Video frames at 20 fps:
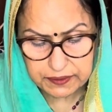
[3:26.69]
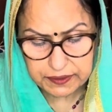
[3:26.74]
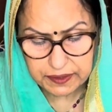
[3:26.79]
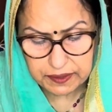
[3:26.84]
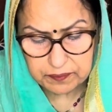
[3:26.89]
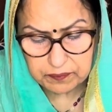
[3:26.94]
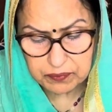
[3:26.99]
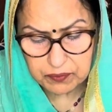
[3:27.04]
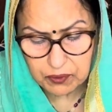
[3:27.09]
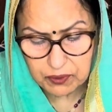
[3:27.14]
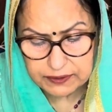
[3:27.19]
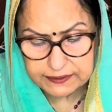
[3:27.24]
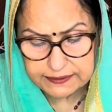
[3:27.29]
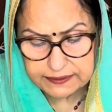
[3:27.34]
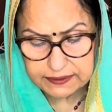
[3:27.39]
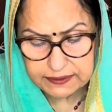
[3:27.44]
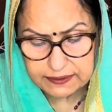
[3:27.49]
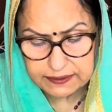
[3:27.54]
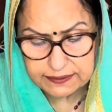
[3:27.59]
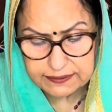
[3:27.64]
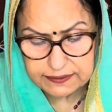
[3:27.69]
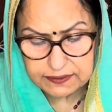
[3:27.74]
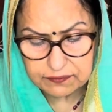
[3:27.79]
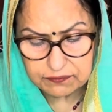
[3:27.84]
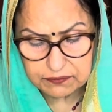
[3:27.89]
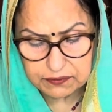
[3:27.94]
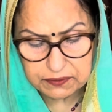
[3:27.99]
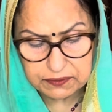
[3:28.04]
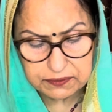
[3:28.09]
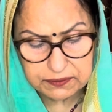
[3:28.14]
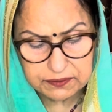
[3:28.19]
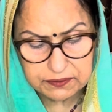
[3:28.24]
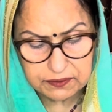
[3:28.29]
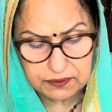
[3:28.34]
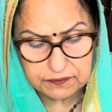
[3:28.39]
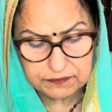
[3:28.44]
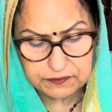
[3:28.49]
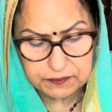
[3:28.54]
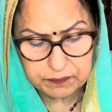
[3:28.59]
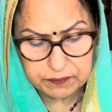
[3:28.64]
Ambrosial is the word
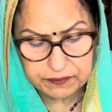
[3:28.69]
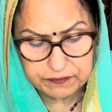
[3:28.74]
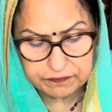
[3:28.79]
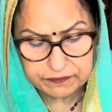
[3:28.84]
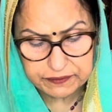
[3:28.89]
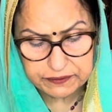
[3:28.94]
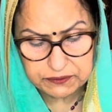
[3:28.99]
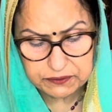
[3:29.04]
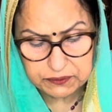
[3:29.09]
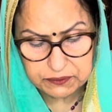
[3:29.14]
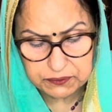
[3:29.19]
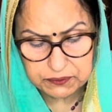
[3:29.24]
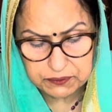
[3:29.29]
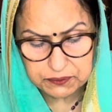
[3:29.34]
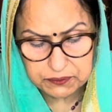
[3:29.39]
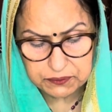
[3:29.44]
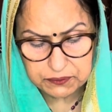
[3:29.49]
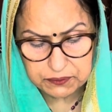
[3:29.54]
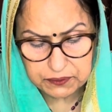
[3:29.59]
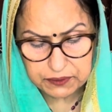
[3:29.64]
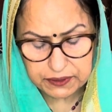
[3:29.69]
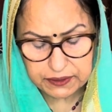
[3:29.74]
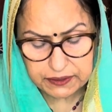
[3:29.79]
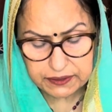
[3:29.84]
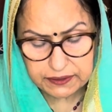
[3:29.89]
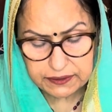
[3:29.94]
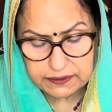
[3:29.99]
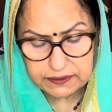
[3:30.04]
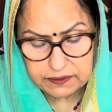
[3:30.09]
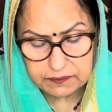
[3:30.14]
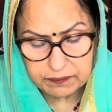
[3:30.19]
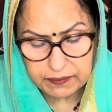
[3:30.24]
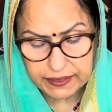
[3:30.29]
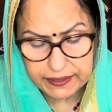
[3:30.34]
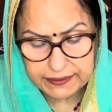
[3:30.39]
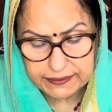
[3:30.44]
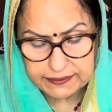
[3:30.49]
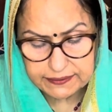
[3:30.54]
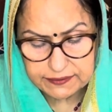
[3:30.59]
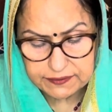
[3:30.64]
of the perfect true Guru. It
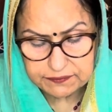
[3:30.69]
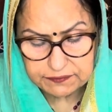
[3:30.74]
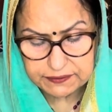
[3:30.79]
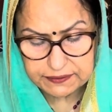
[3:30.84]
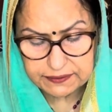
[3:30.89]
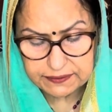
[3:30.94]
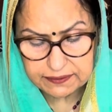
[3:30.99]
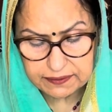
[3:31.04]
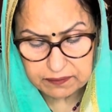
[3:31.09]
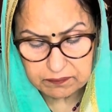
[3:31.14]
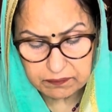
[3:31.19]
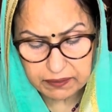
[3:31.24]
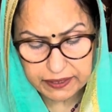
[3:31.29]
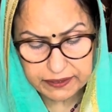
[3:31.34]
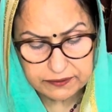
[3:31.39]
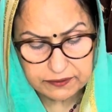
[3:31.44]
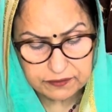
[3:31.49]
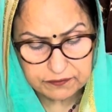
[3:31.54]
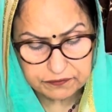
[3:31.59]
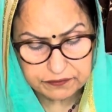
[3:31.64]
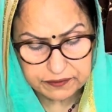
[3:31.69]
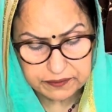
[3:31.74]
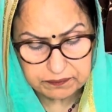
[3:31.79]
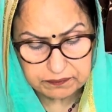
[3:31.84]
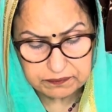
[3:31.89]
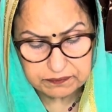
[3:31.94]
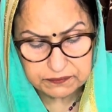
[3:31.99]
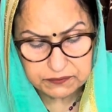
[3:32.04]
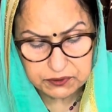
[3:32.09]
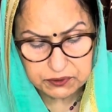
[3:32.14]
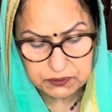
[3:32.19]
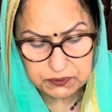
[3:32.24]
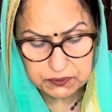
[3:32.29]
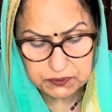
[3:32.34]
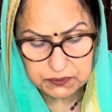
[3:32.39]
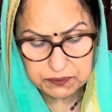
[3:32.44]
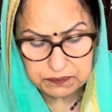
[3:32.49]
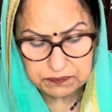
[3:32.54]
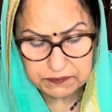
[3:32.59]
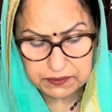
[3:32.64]
abides within the mind of him to
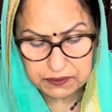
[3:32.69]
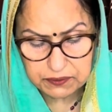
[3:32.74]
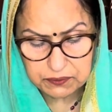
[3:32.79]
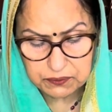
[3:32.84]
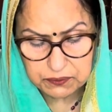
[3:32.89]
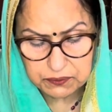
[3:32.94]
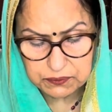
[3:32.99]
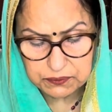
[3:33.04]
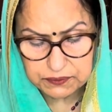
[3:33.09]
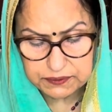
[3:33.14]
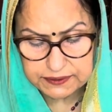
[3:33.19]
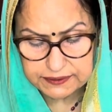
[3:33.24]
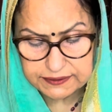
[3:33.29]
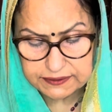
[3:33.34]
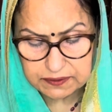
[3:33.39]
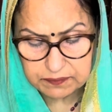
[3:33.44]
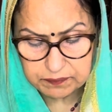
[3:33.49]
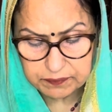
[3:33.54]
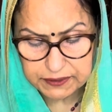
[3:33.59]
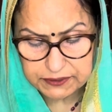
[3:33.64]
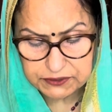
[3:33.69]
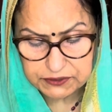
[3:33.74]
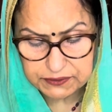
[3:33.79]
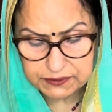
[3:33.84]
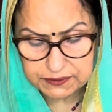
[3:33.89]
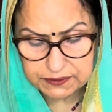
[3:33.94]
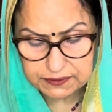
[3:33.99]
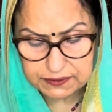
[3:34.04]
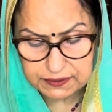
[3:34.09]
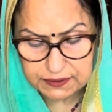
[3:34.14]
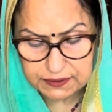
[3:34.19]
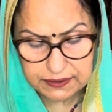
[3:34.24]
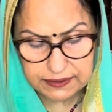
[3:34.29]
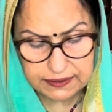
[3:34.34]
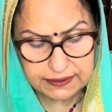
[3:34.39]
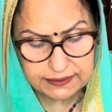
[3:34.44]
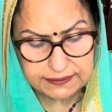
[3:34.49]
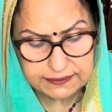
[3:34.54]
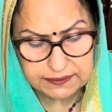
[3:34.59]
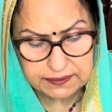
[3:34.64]
whom the Guru is compassionate.
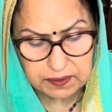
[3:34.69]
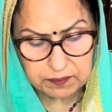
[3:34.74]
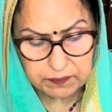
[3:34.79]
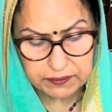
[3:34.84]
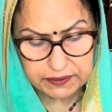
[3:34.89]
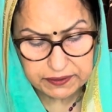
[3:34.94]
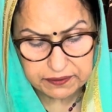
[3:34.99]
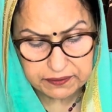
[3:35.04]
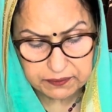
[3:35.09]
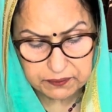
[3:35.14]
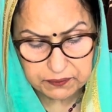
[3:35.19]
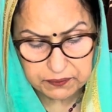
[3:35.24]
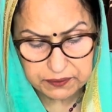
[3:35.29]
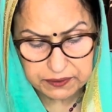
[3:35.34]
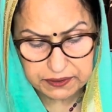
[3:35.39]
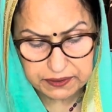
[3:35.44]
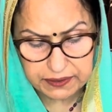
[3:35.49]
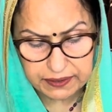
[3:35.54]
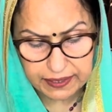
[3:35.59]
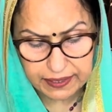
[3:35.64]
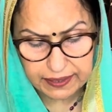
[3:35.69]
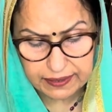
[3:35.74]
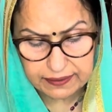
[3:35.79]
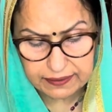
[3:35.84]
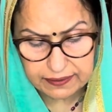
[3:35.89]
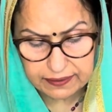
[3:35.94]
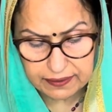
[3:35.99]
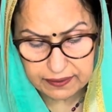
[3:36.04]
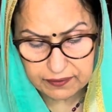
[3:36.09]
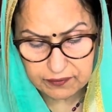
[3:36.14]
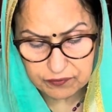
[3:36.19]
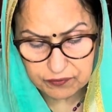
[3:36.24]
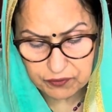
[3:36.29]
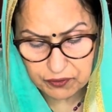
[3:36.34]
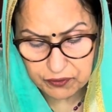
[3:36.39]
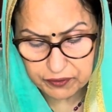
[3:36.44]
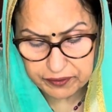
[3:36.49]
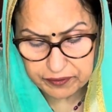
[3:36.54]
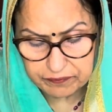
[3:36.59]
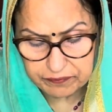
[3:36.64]
His coming and going end, and
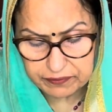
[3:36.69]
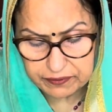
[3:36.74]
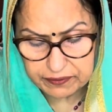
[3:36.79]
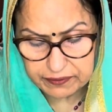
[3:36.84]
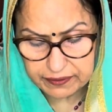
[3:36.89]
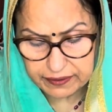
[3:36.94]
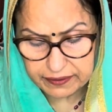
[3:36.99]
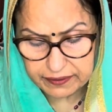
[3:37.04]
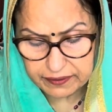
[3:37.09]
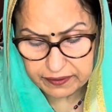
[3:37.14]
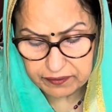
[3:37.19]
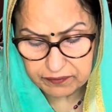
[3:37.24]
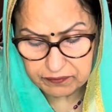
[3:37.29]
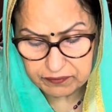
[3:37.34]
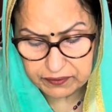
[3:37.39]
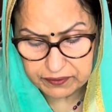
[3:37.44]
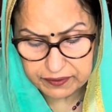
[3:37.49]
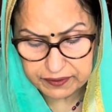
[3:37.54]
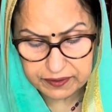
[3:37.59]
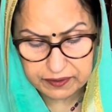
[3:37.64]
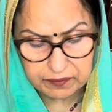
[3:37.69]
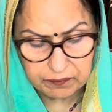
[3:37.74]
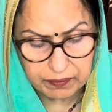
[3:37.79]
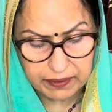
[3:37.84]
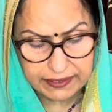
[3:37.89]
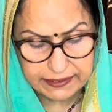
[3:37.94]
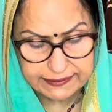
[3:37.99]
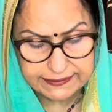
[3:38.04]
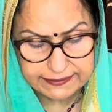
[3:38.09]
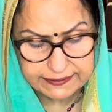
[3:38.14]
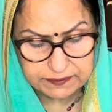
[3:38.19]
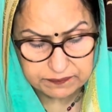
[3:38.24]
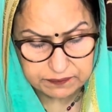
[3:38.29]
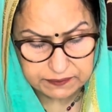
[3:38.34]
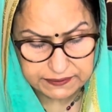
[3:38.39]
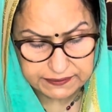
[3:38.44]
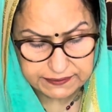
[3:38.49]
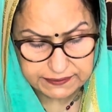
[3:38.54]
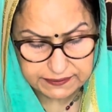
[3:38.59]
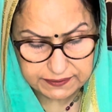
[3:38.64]
forever and ever he abides in
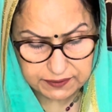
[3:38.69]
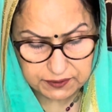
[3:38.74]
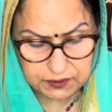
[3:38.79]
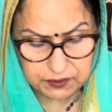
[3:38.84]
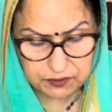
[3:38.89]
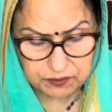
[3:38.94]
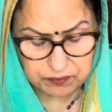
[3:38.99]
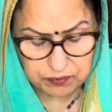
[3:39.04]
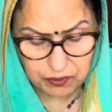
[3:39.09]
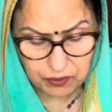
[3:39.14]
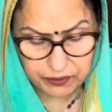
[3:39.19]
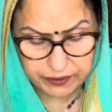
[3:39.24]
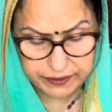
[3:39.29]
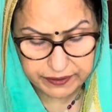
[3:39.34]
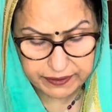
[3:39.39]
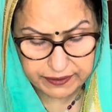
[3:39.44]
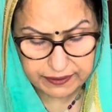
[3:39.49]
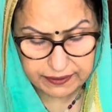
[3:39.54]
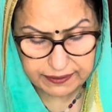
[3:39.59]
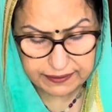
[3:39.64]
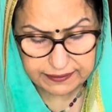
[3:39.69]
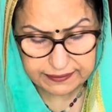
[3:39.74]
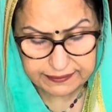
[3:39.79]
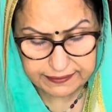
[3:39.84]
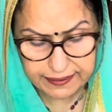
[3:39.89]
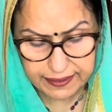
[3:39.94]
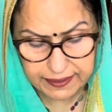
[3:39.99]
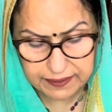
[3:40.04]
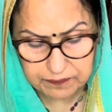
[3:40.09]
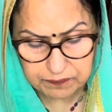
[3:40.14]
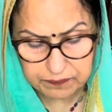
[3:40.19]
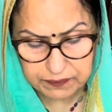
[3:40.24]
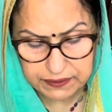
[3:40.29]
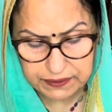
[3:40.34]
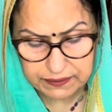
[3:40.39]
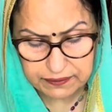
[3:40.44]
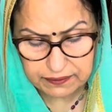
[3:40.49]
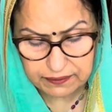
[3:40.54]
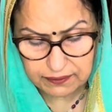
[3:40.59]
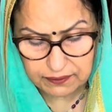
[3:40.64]
peace. Pauri, that
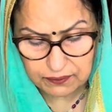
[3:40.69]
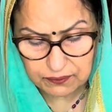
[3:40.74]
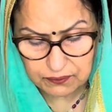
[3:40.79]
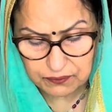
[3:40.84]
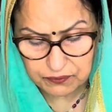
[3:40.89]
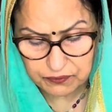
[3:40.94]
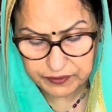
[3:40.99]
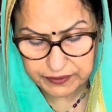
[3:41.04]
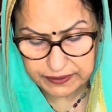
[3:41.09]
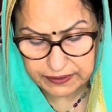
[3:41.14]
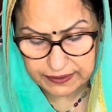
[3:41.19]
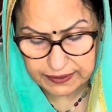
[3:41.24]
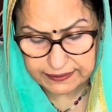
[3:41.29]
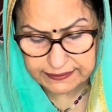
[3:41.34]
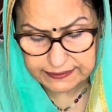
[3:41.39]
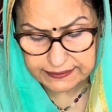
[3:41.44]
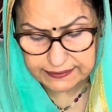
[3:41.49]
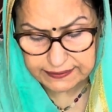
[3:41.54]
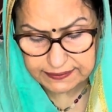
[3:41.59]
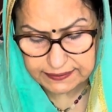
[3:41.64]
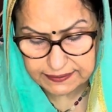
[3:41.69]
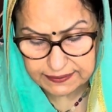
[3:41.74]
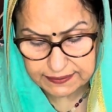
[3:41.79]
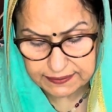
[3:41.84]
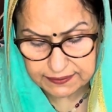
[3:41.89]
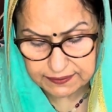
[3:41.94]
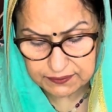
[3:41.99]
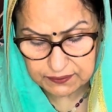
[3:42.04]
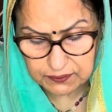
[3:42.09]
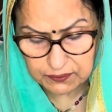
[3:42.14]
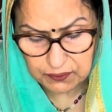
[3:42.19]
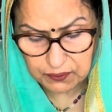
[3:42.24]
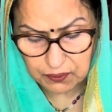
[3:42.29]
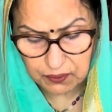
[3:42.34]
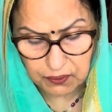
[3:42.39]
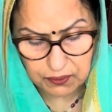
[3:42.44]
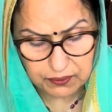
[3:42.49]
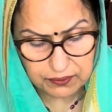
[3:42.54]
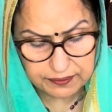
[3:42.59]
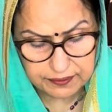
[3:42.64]
being alone realizes thee, O
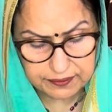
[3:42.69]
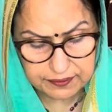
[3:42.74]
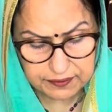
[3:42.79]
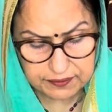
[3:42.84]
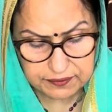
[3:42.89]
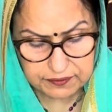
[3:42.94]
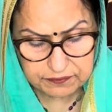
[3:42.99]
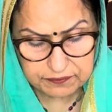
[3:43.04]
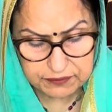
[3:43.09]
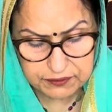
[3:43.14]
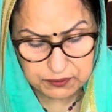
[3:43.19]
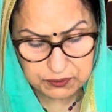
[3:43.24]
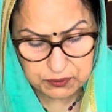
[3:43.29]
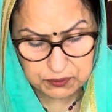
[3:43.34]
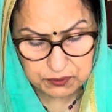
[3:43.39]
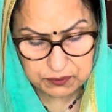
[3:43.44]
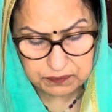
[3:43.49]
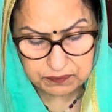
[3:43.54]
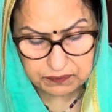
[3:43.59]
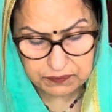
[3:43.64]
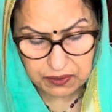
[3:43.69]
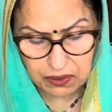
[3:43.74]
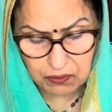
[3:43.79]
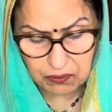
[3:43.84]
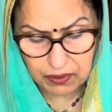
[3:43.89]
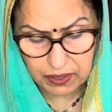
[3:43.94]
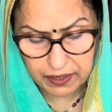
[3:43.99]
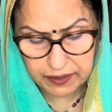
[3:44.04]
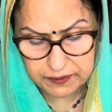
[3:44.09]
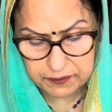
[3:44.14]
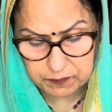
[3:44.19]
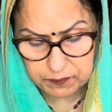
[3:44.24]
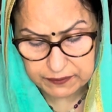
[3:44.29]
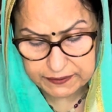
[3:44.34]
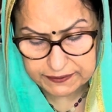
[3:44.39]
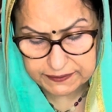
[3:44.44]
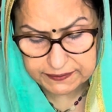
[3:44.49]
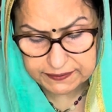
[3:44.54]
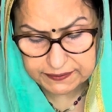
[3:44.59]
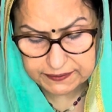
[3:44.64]
Lord, with whom thou art
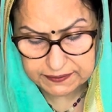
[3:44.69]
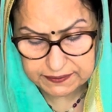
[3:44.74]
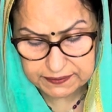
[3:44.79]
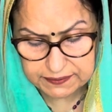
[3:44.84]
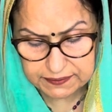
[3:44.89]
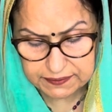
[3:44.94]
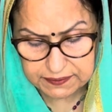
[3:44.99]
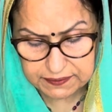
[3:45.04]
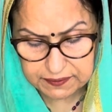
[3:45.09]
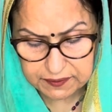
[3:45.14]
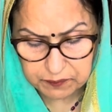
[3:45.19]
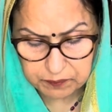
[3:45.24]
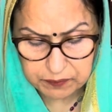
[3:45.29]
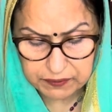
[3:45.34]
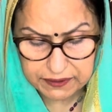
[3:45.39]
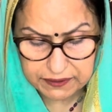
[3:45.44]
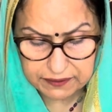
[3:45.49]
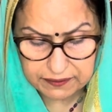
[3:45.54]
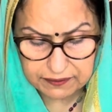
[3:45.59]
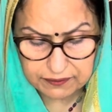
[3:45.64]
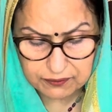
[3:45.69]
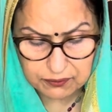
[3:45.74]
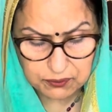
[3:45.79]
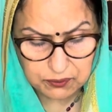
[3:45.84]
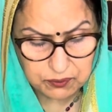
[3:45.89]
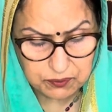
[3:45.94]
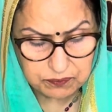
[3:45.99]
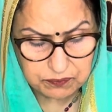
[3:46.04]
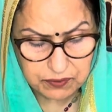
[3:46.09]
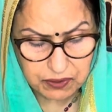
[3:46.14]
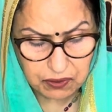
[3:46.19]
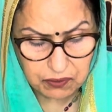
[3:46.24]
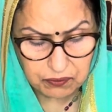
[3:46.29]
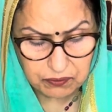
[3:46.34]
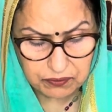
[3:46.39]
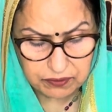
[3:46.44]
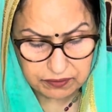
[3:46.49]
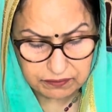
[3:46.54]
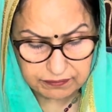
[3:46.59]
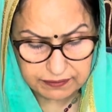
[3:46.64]
pleased. The being whom thou
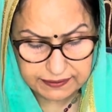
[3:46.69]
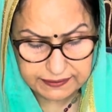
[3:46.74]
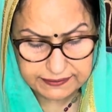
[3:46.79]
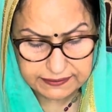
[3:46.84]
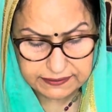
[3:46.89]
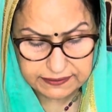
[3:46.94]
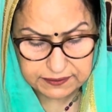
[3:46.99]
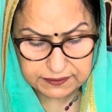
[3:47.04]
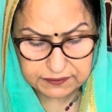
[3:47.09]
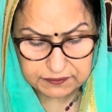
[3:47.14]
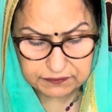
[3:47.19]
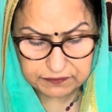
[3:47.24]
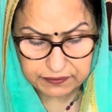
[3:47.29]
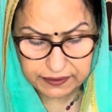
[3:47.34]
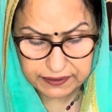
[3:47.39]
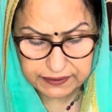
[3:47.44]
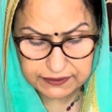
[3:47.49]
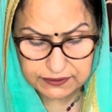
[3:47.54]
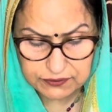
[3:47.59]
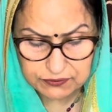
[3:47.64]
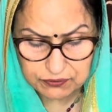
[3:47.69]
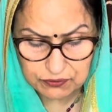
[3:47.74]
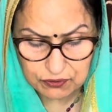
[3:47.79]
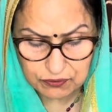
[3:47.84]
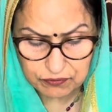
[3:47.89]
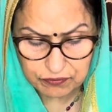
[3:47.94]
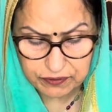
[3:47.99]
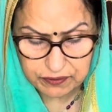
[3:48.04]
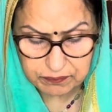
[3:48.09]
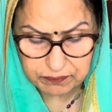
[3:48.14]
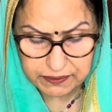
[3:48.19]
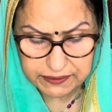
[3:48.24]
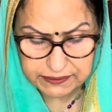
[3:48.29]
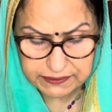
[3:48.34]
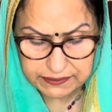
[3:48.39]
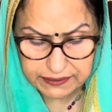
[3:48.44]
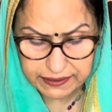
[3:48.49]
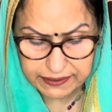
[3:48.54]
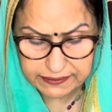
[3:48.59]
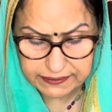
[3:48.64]
lovest finds fulfillment
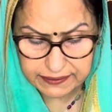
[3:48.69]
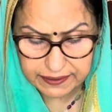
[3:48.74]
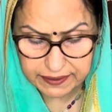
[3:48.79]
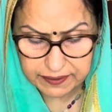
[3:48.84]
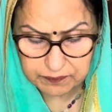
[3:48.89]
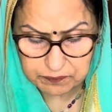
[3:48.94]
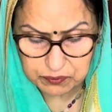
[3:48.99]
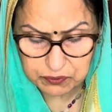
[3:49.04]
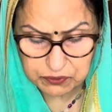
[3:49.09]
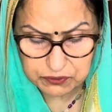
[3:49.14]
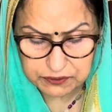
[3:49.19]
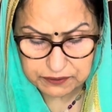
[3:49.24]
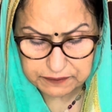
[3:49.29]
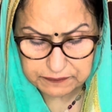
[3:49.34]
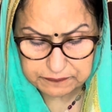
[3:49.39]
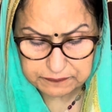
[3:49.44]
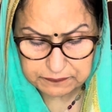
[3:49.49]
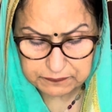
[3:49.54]
at thine portal.